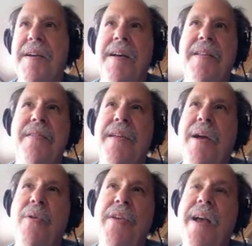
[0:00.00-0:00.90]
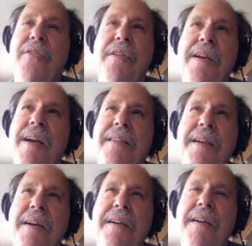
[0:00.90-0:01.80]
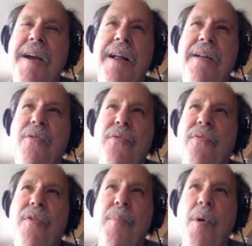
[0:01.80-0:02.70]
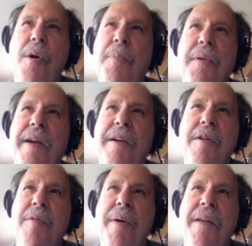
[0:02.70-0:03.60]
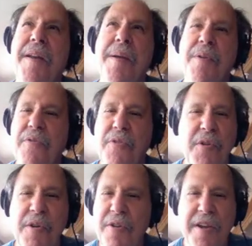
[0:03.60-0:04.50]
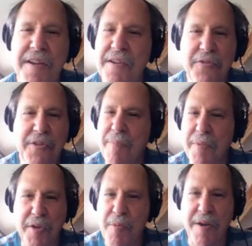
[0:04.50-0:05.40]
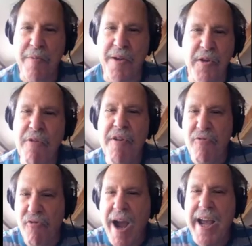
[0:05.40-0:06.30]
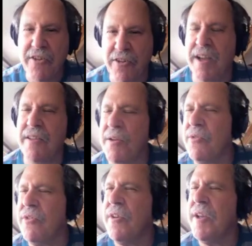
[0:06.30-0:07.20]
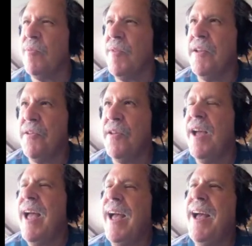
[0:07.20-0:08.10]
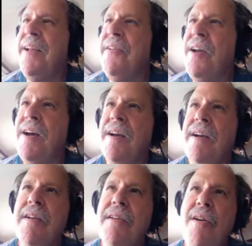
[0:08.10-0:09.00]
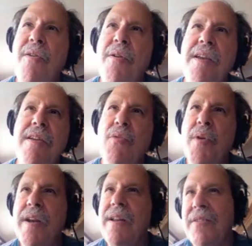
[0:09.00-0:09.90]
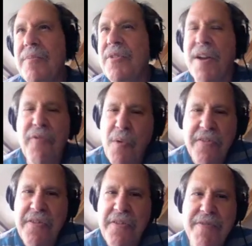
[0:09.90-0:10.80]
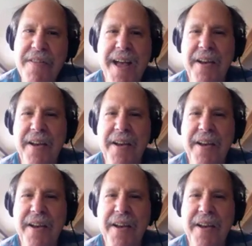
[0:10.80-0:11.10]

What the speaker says: there was actually, I think, a college football player by the name of Yuri something. You may remember Yuri Wright, I think was his name. And he tweeted some stuff. It wasn't even that